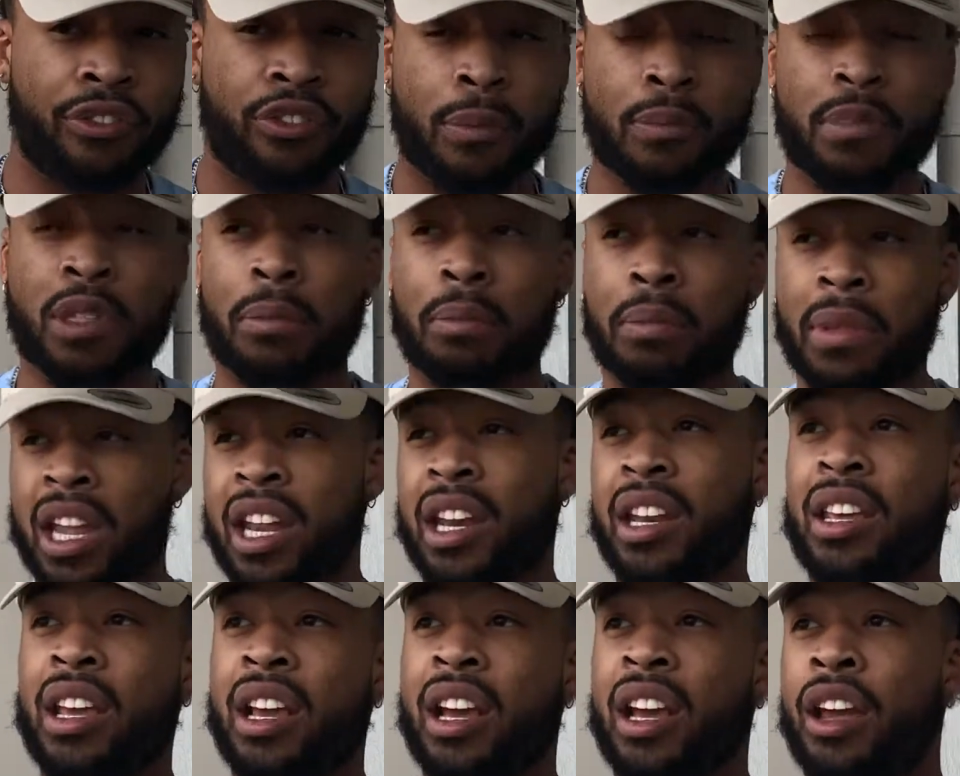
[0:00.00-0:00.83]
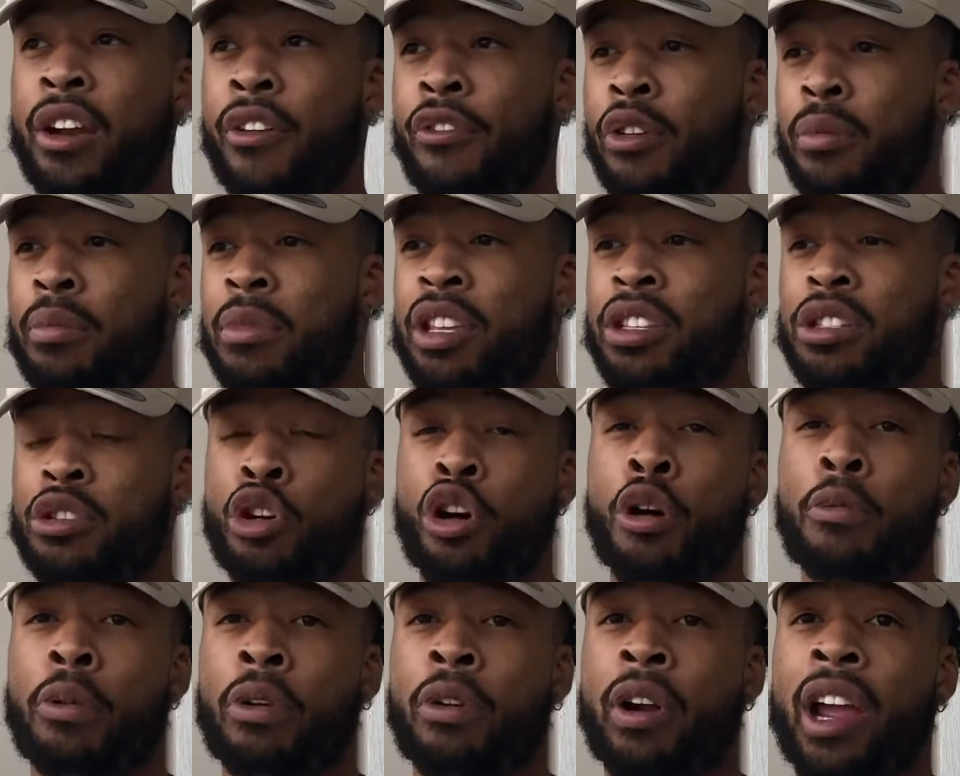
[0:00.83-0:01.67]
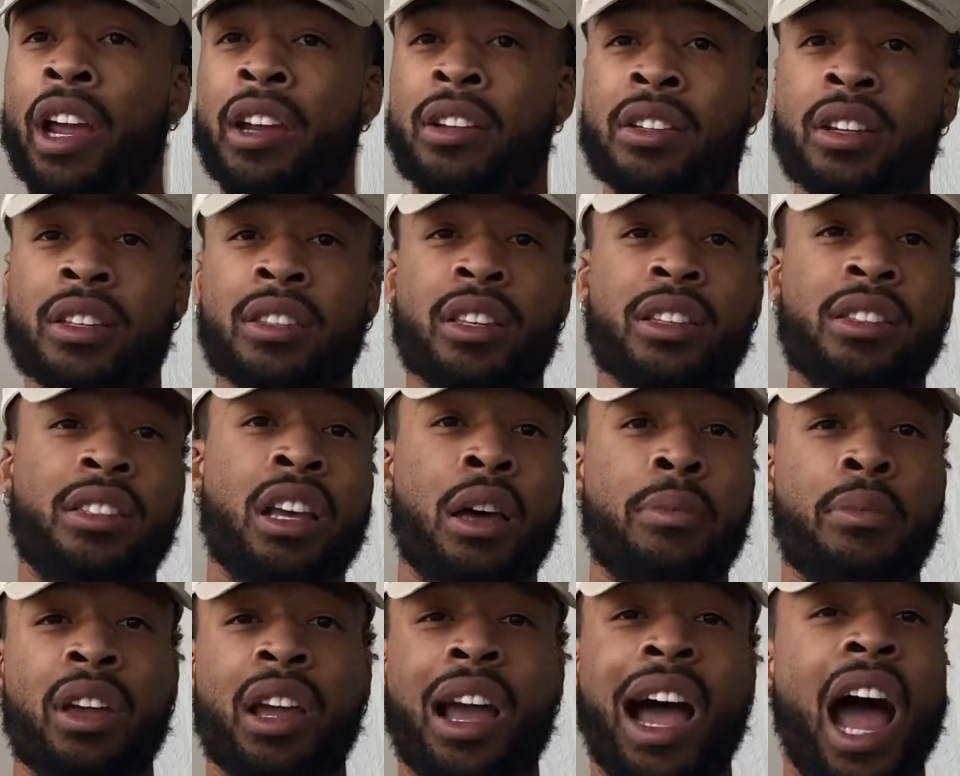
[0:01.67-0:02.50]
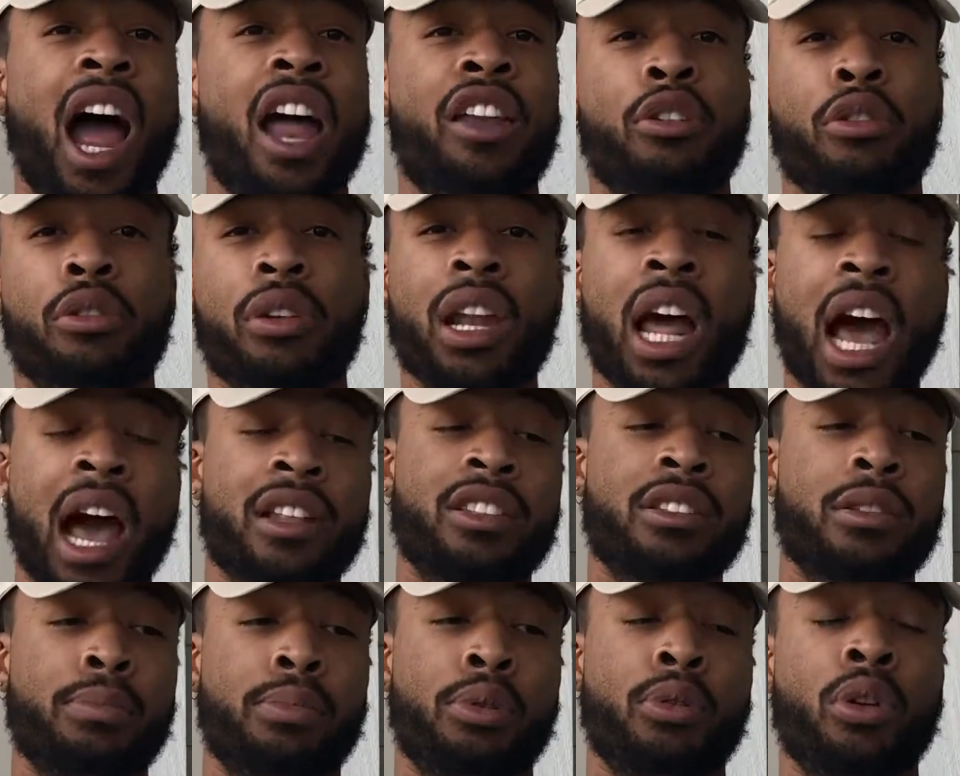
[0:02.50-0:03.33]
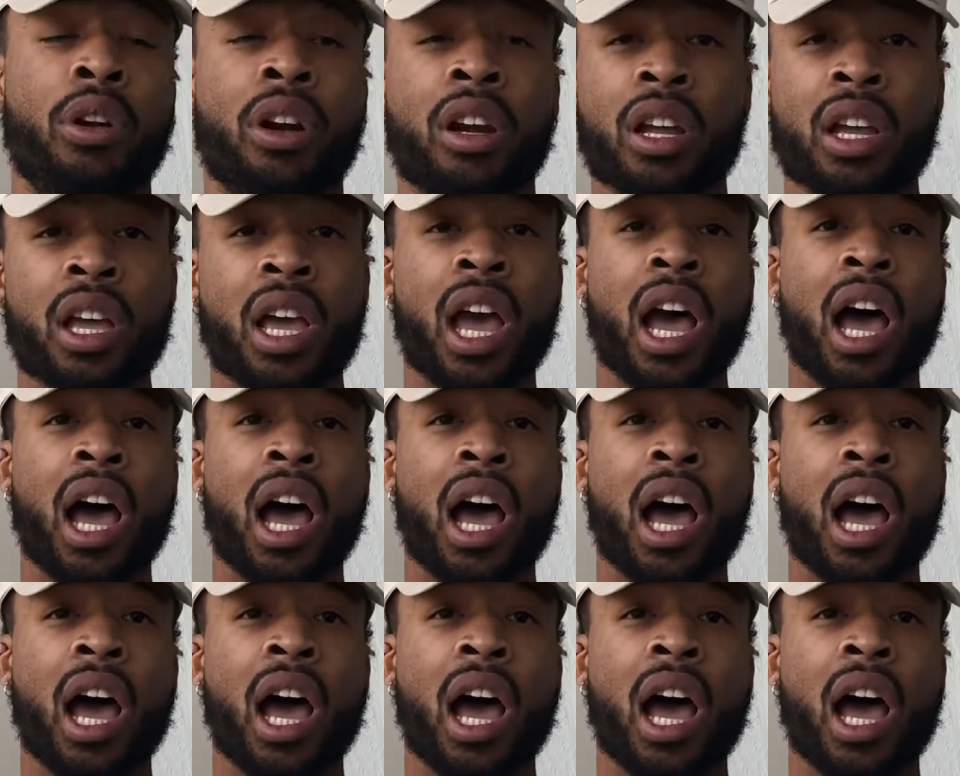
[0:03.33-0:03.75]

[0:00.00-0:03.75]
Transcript: from the media and from these corporations is something I do not support.